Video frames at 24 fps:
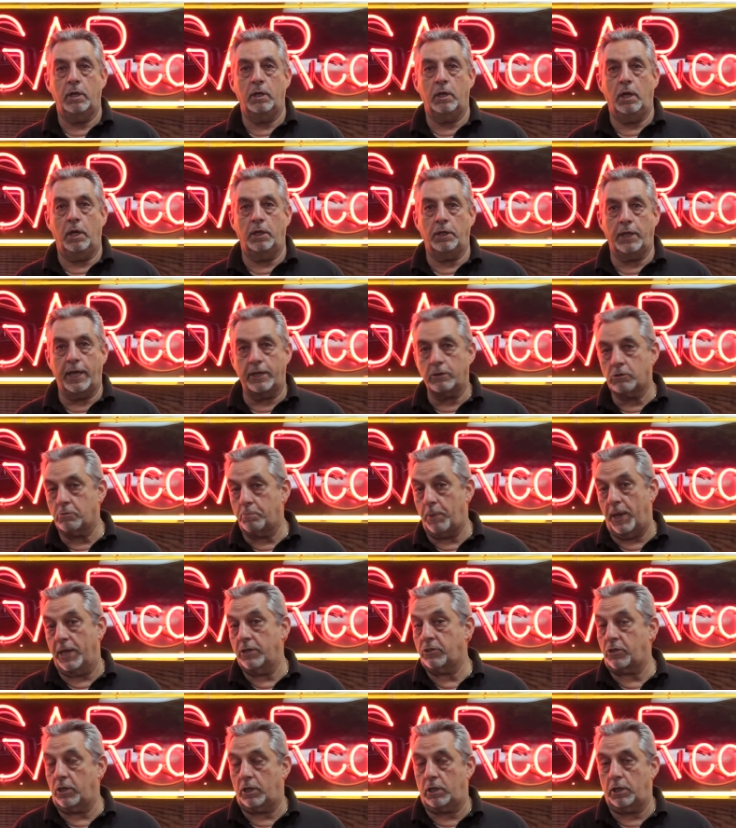And that's
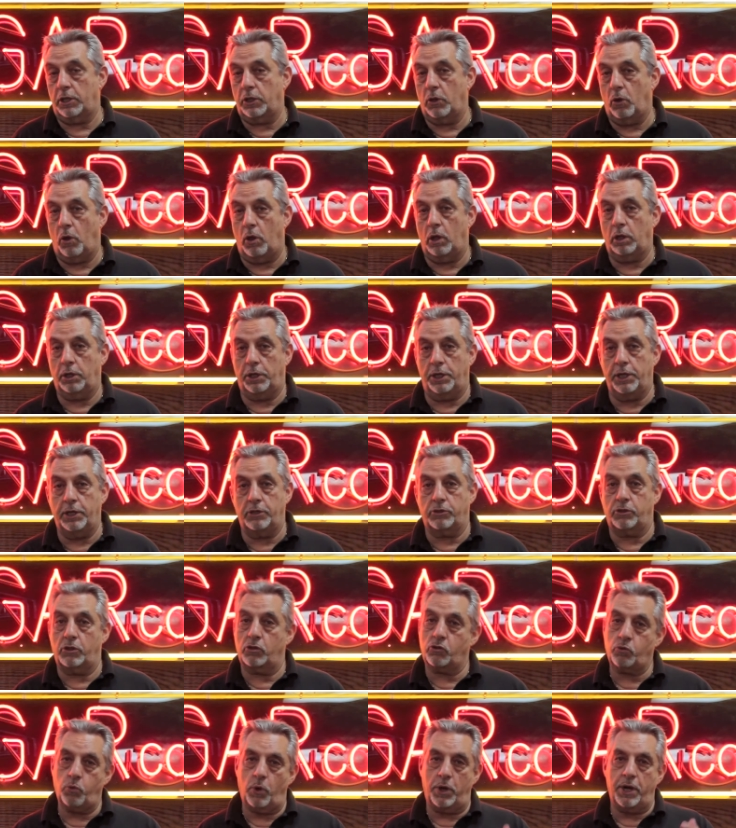basically all it is.
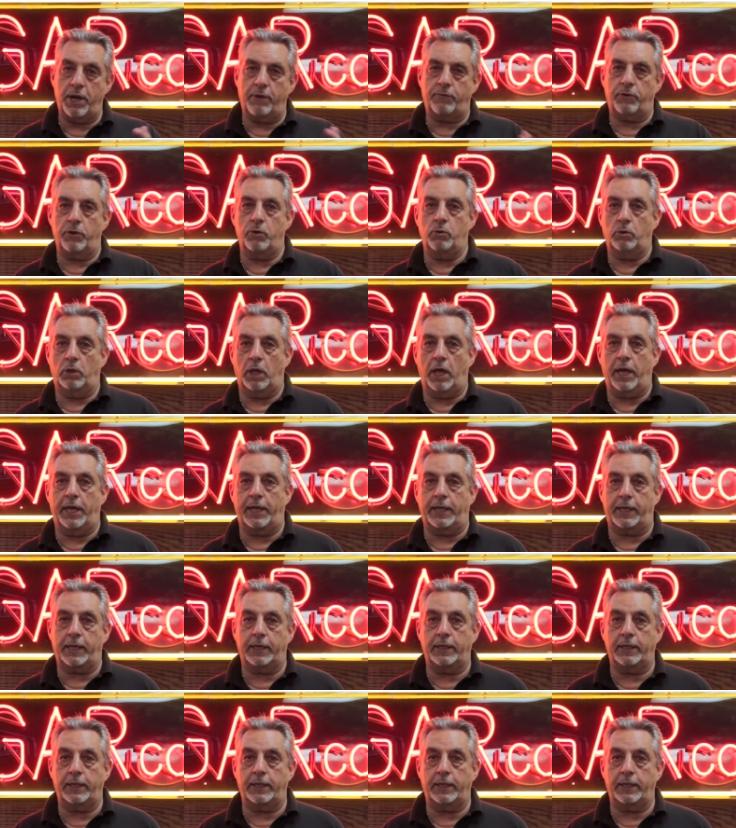It's whatever you like.